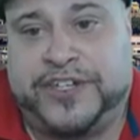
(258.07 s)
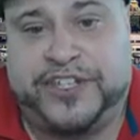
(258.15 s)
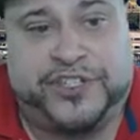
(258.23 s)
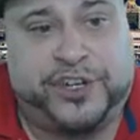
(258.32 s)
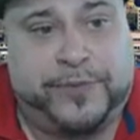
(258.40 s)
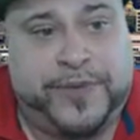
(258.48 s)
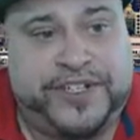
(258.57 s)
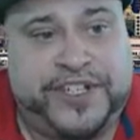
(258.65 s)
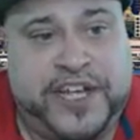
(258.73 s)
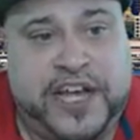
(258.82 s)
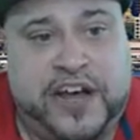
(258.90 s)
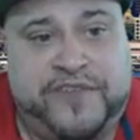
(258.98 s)

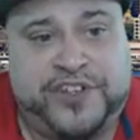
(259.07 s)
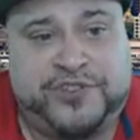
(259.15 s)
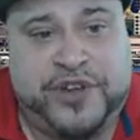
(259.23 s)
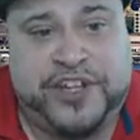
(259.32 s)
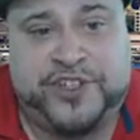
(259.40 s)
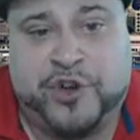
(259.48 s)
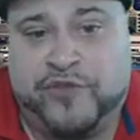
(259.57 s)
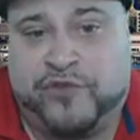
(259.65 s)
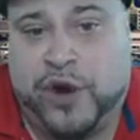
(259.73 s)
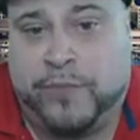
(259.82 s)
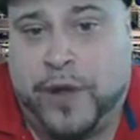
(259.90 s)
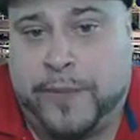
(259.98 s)
determinant of Australia's
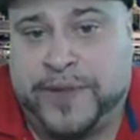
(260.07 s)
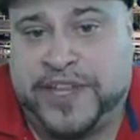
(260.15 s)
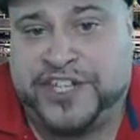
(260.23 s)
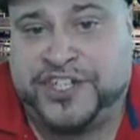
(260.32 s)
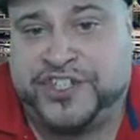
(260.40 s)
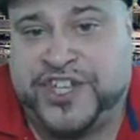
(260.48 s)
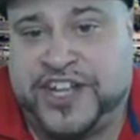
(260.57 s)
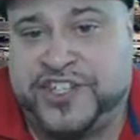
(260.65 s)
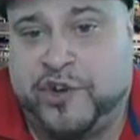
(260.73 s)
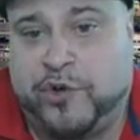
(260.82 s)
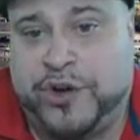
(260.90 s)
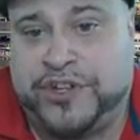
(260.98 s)
overall population
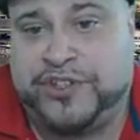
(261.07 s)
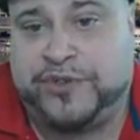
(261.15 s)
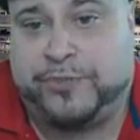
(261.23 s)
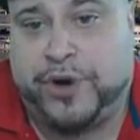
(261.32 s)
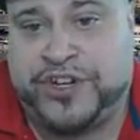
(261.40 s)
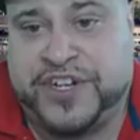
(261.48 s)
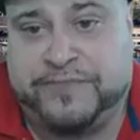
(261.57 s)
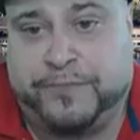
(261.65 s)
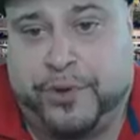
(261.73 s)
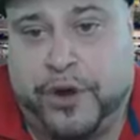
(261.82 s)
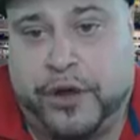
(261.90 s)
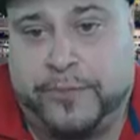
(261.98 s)
size, according to the
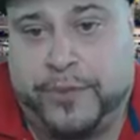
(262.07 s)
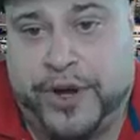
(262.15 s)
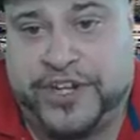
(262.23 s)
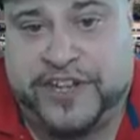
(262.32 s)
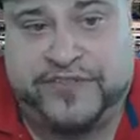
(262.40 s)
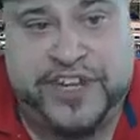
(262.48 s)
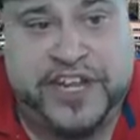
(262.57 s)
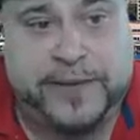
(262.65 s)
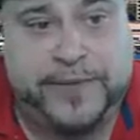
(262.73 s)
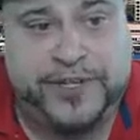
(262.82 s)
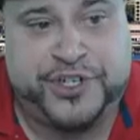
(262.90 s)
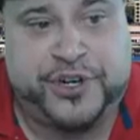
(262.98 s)
Productivity
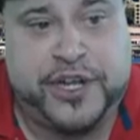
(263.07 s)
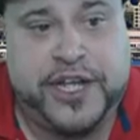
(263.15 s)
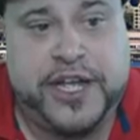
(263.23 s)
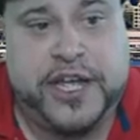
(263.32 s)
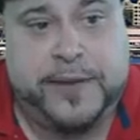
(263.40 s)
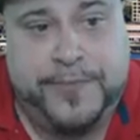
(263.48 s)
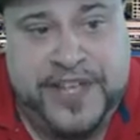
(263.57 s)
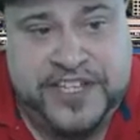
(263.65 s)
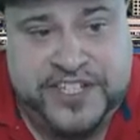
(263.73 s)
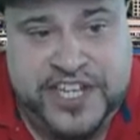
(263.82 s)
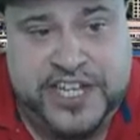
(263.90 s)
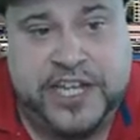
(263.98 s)
Commissioner.
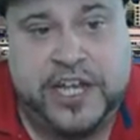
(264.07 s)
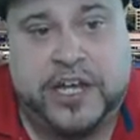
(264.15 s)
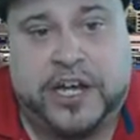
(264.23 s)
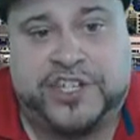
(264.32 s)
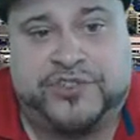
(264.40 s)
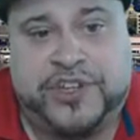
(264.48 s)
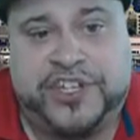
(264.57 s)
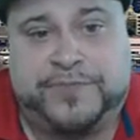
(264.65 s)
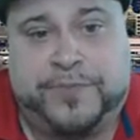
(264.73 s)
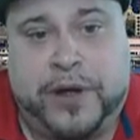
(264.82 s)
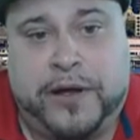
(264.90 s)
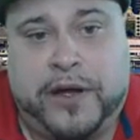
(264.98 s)
PC,
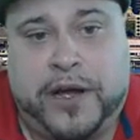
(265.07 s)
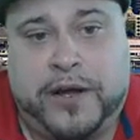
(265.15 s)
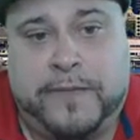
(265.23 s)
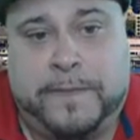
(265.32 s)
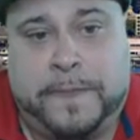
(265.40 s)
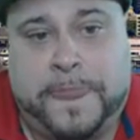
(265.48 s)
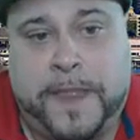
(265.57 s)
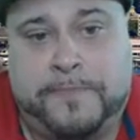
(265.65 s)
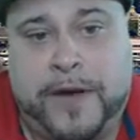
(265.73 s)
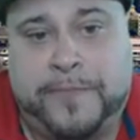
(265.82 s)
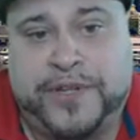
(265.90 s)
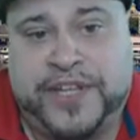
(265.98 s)
Australia's
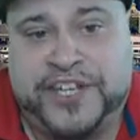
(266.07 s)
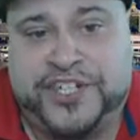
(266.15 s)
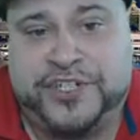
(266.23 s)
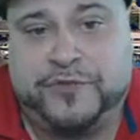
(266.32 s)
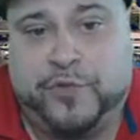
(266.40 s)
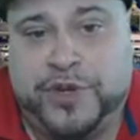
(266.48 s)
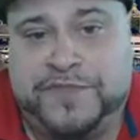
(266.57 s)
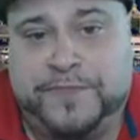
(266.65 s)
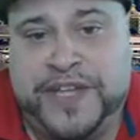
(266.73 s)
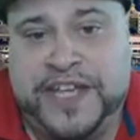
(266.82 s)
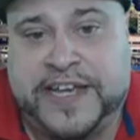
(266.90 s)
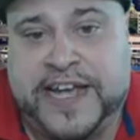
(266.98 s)
population
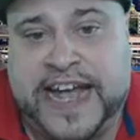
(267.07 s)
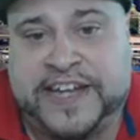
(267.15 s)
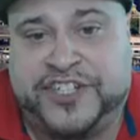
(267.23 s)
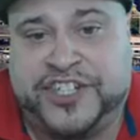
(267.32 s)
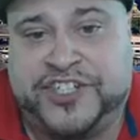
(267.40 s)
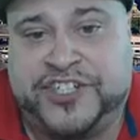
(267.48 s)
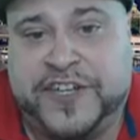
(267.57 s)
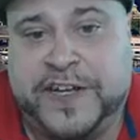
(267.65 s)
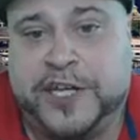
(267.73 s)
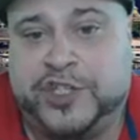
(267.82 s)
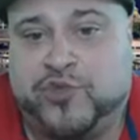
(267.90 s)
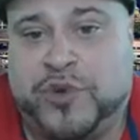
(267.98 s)
would peak at just
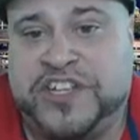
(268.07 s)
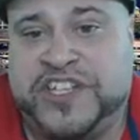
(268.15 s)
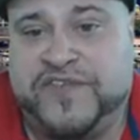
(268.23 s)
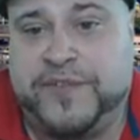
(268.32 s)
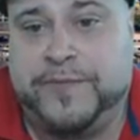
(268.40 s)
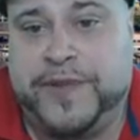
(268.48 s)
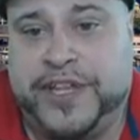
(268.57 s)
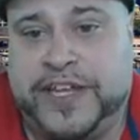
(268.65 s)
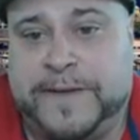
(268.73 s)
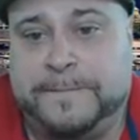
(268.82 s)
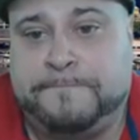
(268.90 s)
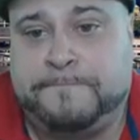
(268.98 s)
27
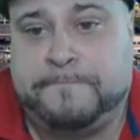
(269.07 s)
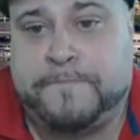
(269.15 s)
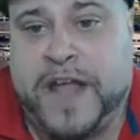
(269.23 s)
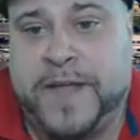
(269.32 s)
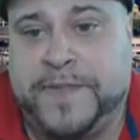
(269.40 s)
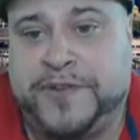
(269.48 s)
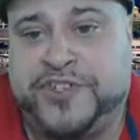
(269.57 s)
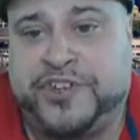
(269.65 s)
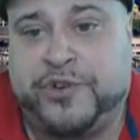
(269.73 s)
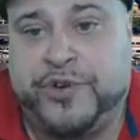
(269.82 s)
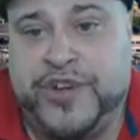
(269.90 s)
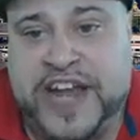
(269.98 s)
million under
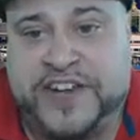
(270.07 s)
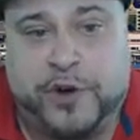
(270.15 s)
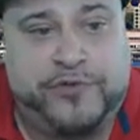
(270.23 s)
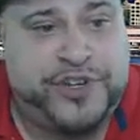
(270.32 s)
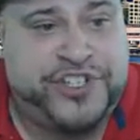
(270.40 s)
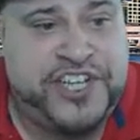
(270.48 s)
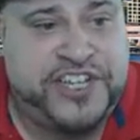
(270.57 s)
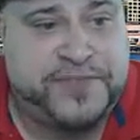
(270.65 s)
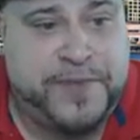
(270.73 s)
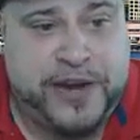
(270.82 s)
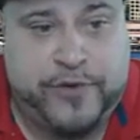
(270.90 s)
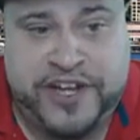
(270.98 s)
zero net
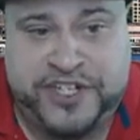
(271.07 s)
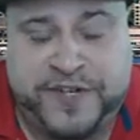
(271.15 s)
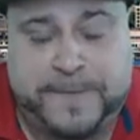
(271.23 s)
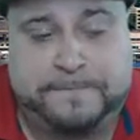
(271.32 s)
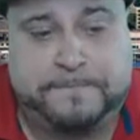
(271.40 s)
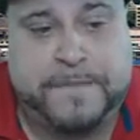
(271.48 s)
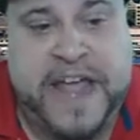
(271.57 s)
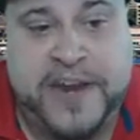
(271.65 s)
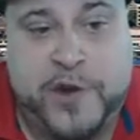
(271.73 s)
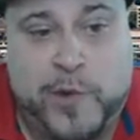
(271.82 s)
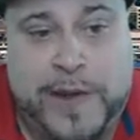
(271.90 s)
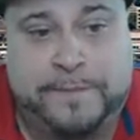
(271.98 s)
overseas migration,
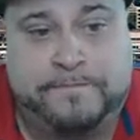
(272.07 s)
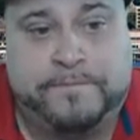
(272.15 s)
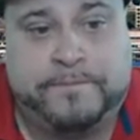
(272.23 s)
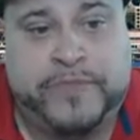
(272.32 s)
NOM,